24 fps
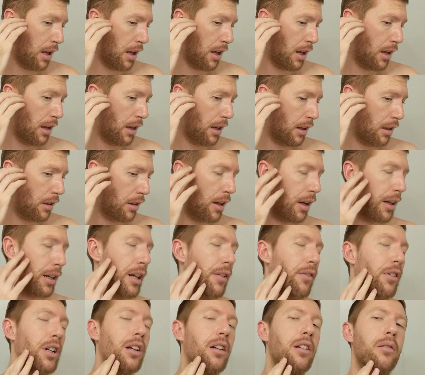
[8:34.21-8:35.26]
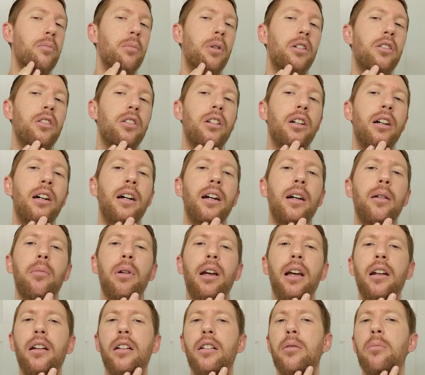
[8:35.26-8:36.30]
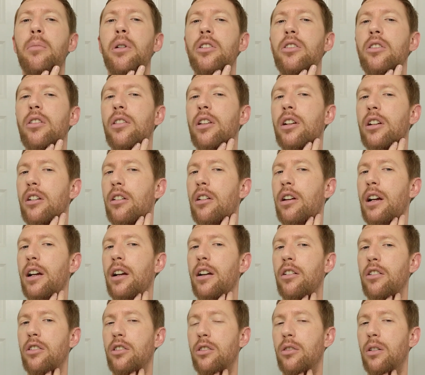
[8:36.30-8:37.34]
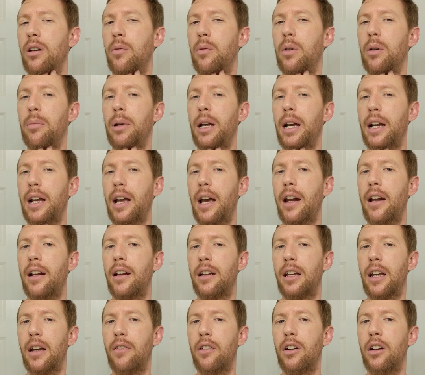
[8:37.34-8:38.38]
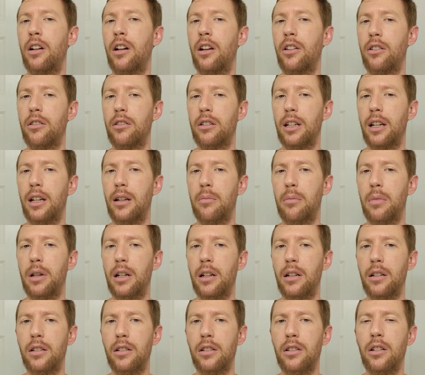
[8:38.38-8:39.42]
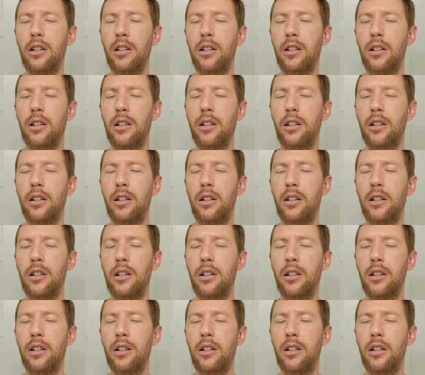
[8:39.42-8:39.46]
not giving it as much time, and it's much thicker hair, so I went back at it, gave it another 10 minutes.